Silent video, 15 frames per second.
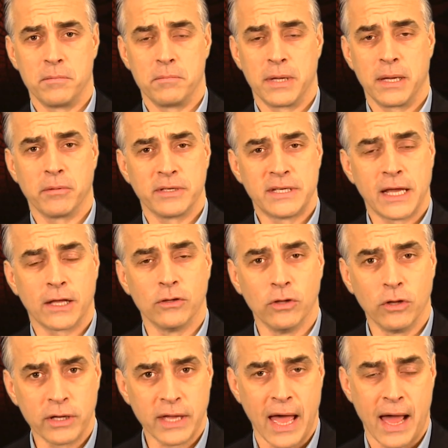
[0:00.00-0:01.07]
be able to take a
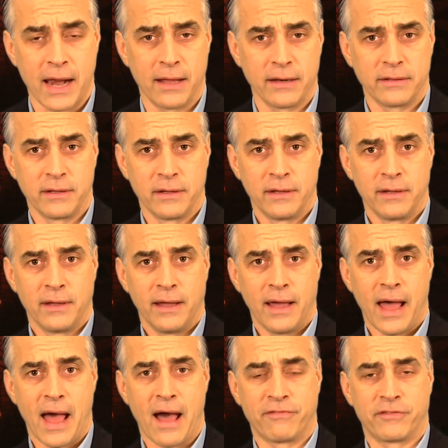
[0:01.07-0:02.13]
look at it
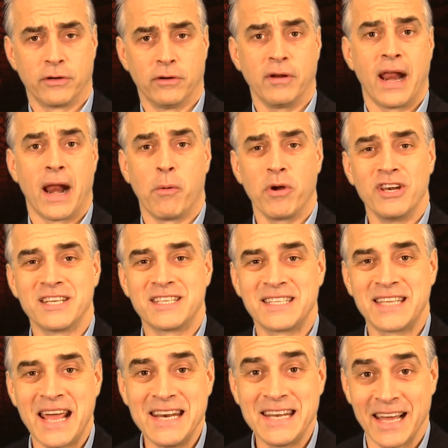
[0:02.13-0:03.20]
after, and I want you to
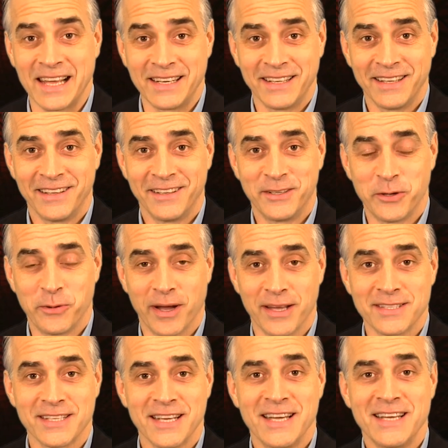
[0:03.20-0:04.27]
send it to
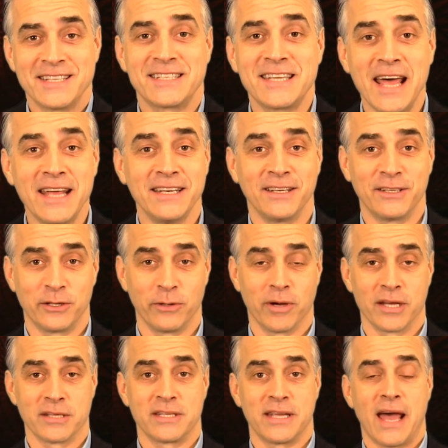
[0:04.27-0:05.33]
us. Send it to
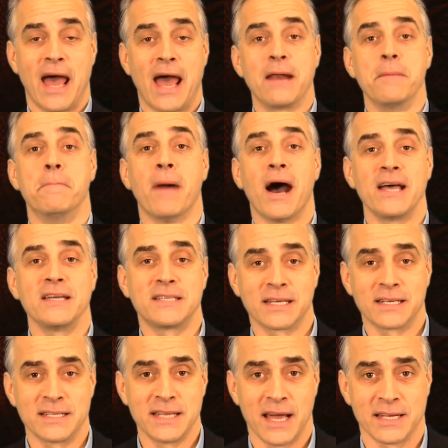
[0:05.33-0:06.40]
us at
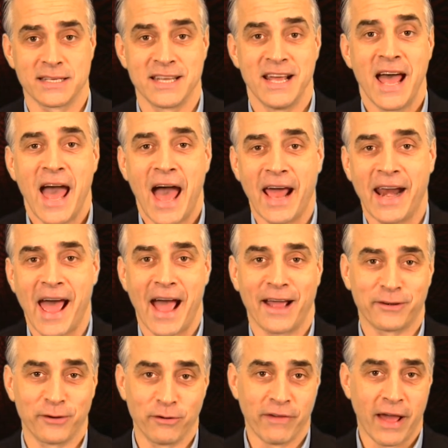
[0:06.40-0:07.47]

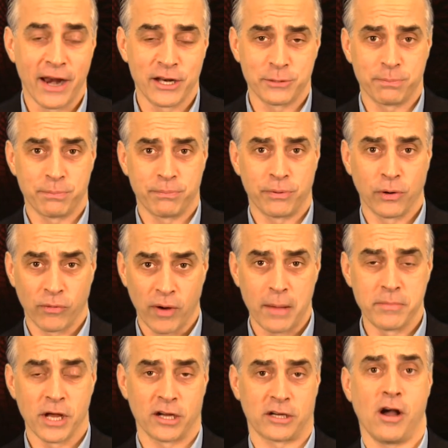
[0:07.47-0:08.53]

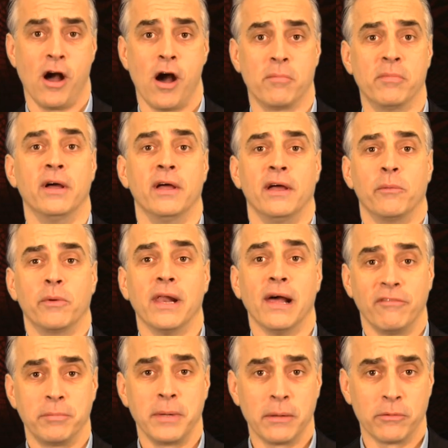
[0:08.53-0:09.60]
mysuccess@actoradvantageprogram.com. We'd
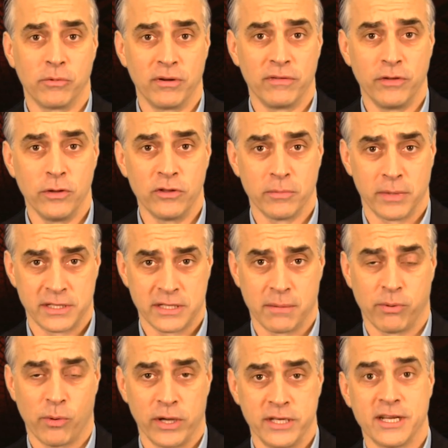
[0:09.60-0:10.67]
love to be able to review them at
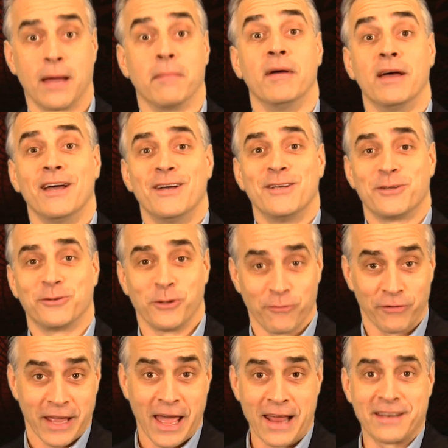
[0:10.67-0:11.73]
some point in time. So don't
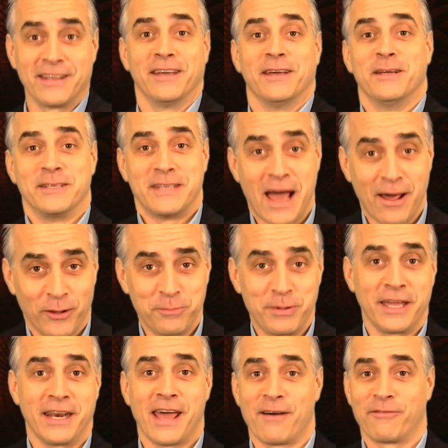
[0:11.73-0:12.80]
forget, download
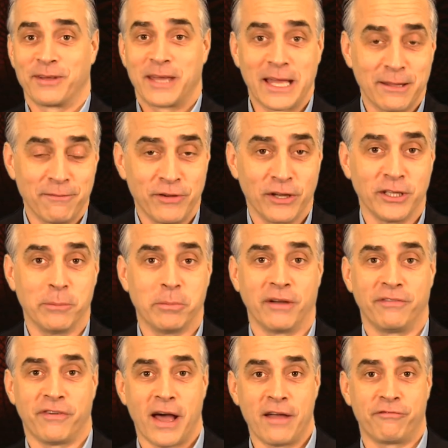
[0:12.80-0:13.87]
the PDF, get them filled out by
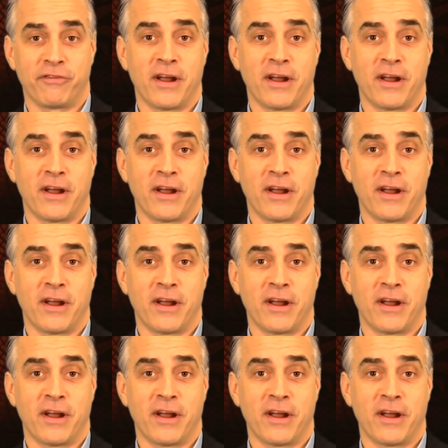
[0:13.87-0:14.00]
5